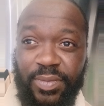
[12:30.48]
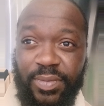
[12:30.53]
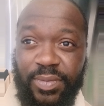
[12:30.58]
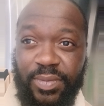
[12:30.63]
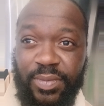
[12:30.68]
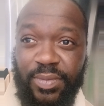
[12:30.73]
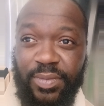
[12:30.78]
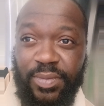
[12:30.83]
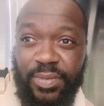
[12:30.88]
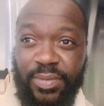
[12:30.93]

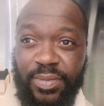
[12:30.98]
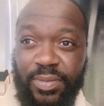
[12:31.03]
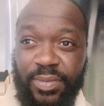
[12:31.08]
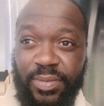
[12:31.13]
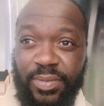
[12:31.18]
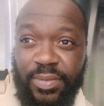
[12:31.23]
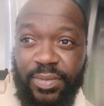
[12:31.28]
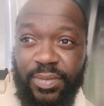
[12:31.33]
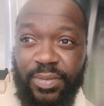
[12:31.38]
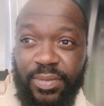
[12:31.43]

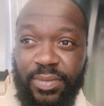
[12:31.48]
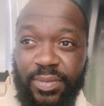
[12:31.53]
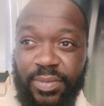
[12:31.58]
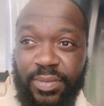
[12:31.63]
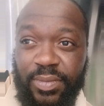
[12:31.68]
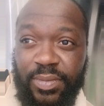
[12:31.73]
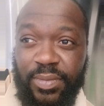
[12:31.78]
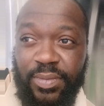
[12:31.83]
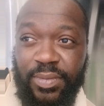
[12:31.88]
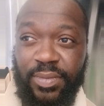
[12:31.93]

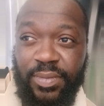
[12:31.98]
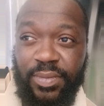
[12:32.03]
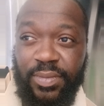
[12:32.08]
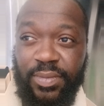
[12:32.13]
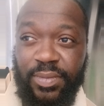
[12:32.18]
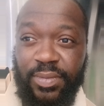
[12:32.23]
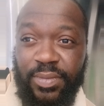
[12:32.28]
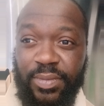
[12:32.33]
[no speech]